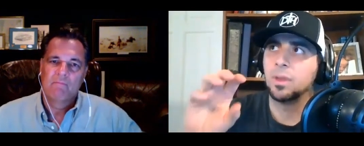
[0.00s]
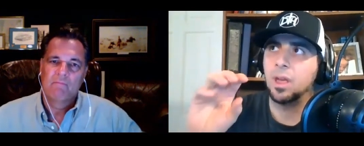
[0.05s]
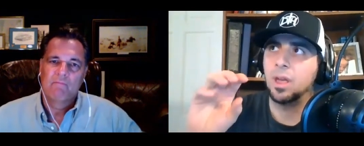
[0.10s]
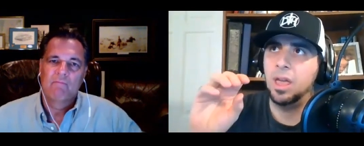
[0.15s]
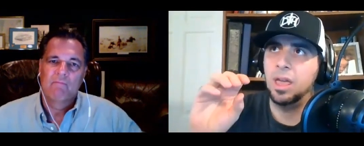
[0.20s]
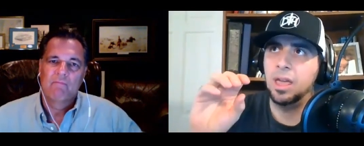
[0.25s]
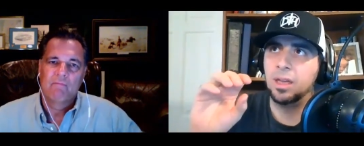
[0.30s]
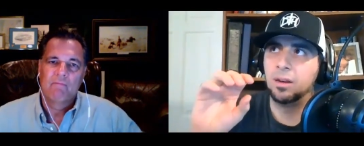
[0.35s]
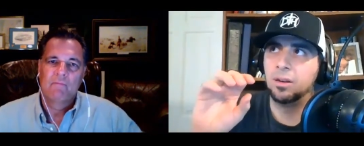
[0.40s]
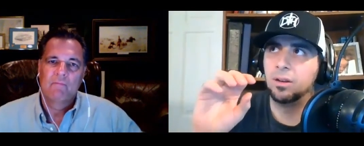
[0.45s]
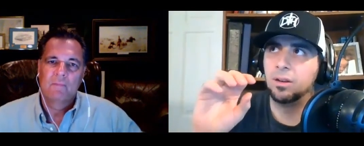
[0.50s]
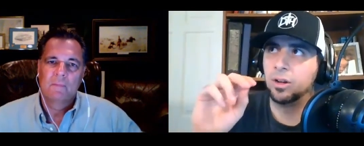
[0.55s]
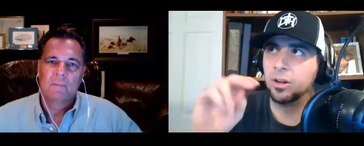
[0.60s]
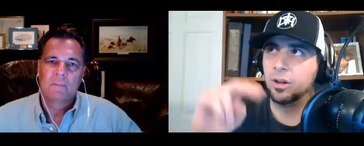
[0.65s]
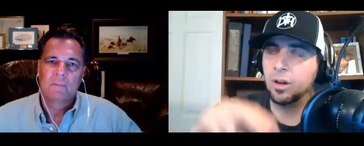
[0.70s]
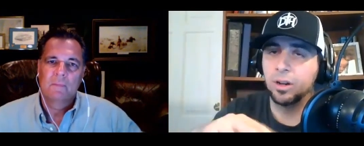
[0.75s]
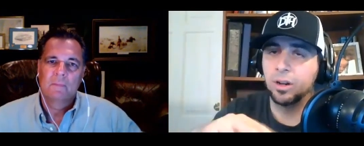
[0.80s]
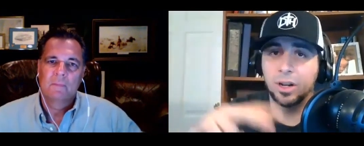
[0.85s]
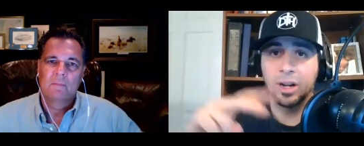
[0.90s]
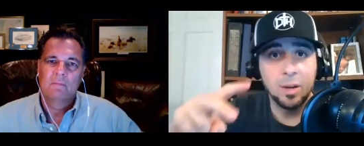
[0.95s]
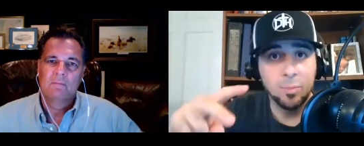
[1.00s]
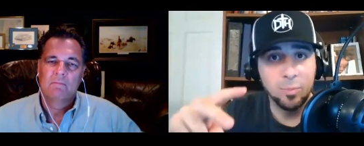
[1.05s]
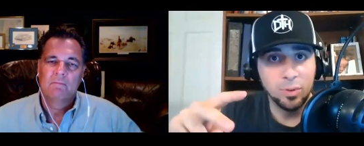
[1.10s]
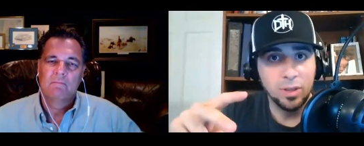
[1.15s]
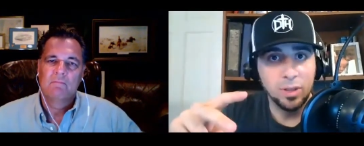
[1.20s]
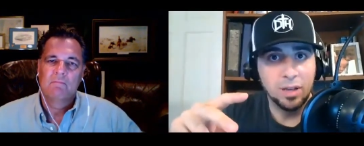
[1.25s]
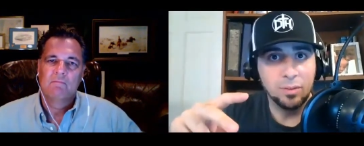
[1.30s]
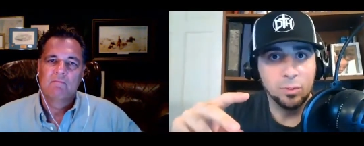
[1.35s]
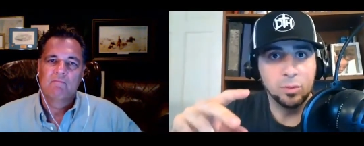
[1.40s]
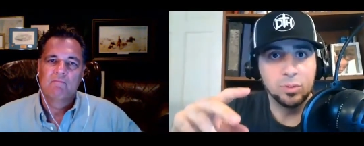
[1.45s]
Speaker 1: and on, on a couple
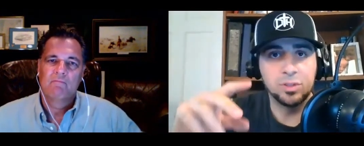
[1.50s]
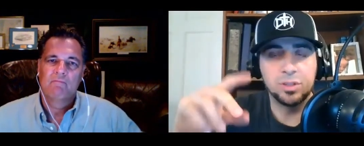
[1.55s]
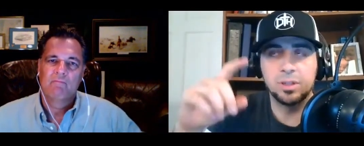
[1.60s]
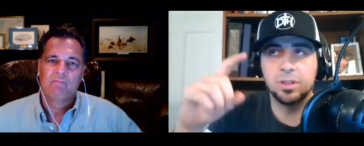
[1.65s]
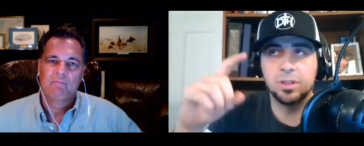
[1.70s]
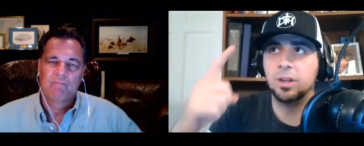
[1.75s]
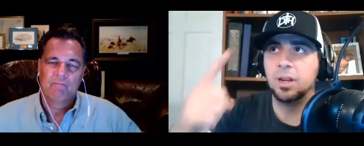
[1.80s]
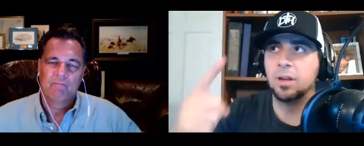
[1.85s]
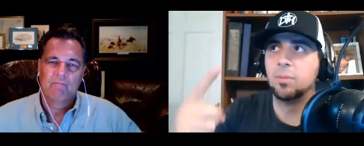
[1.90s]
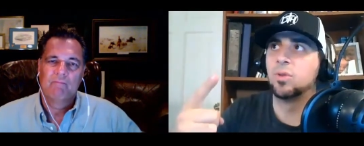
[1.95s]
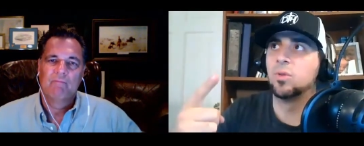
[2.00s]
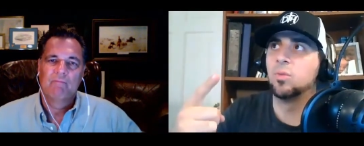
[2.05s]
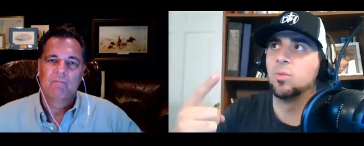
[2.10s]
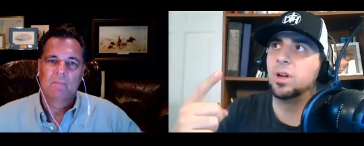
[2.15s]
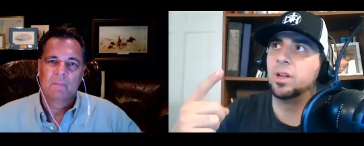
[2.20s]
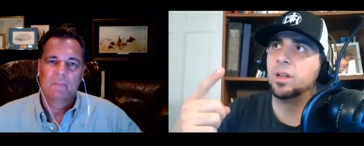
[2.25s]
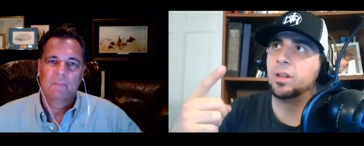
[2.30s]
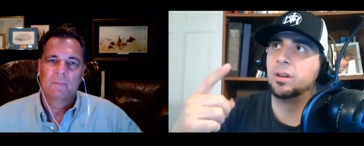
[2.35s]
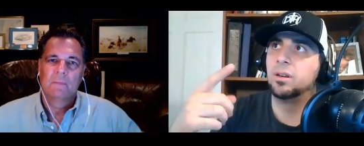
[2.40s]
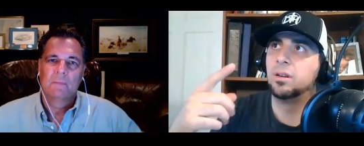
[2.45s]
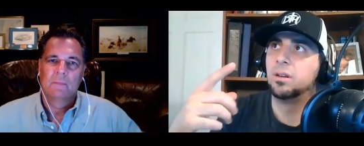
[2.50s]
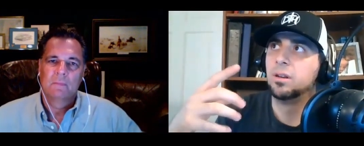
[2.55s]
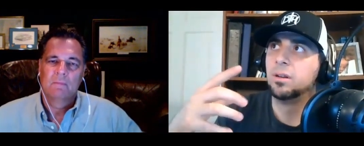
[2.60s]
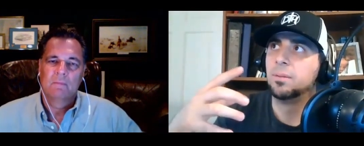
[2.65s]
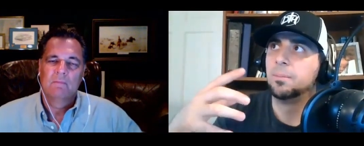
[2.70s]
levels number one